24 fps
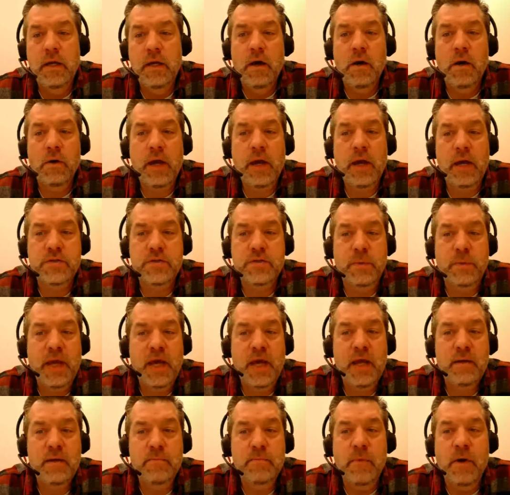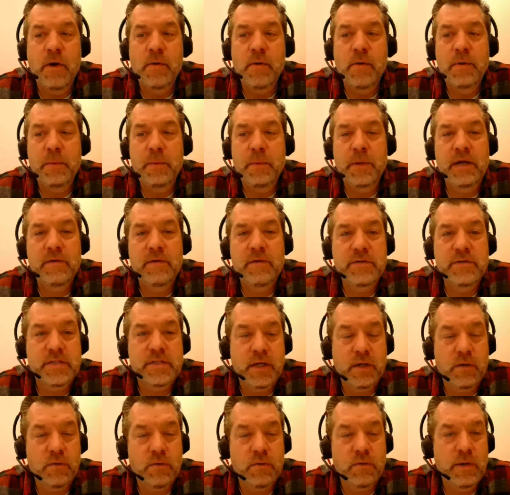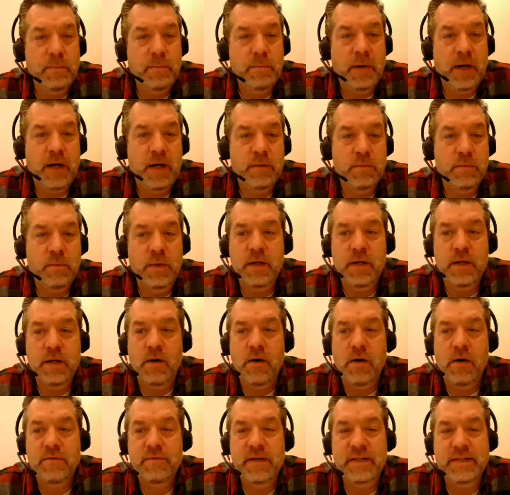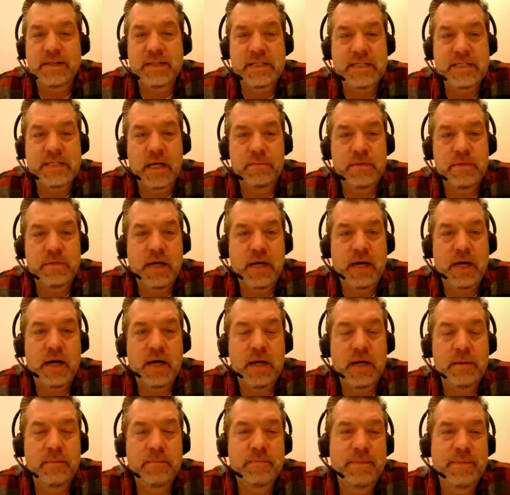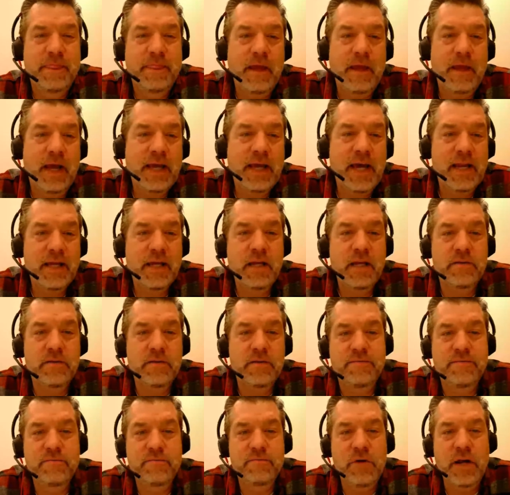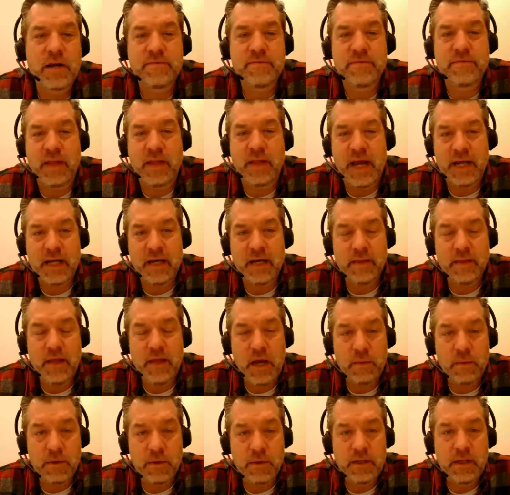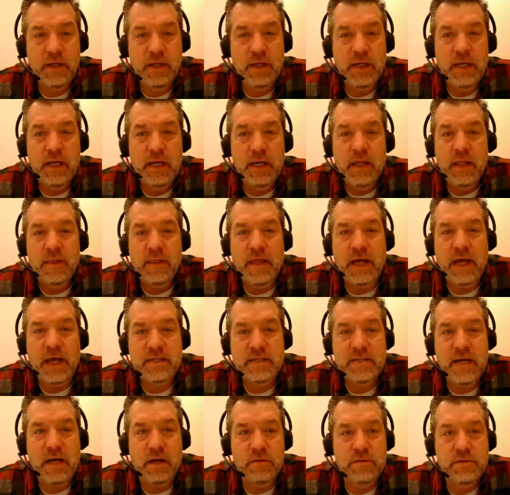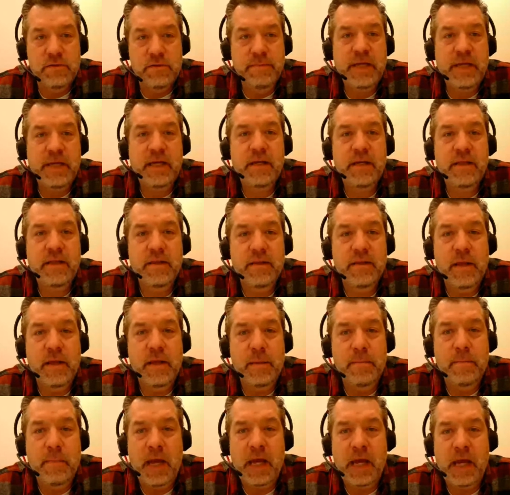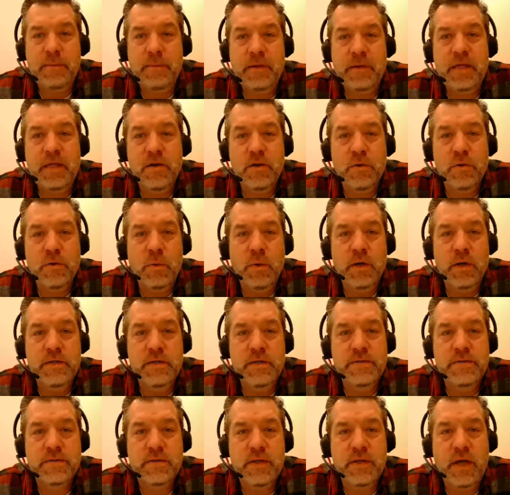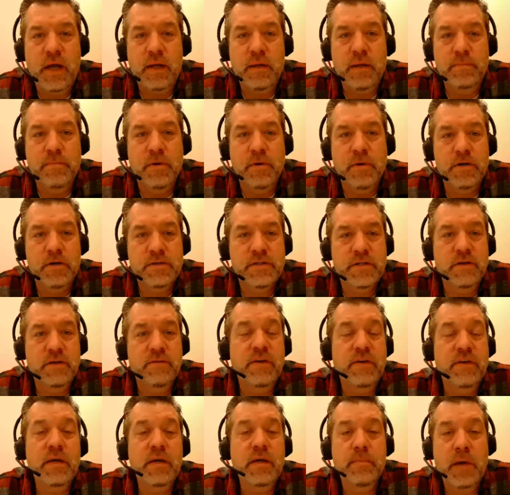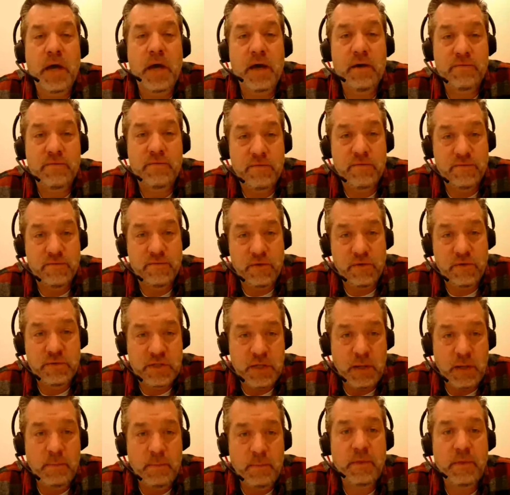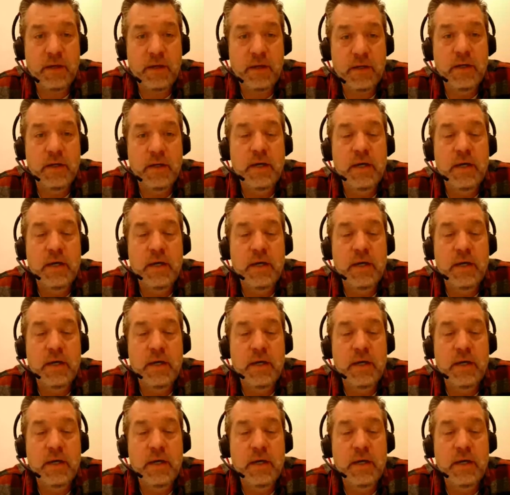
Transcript: Okay, so we had a moment when every single REM pod went off at the same time. I kind of get a red flag on that one. That tells me that maybe there was a burst of EMF from something.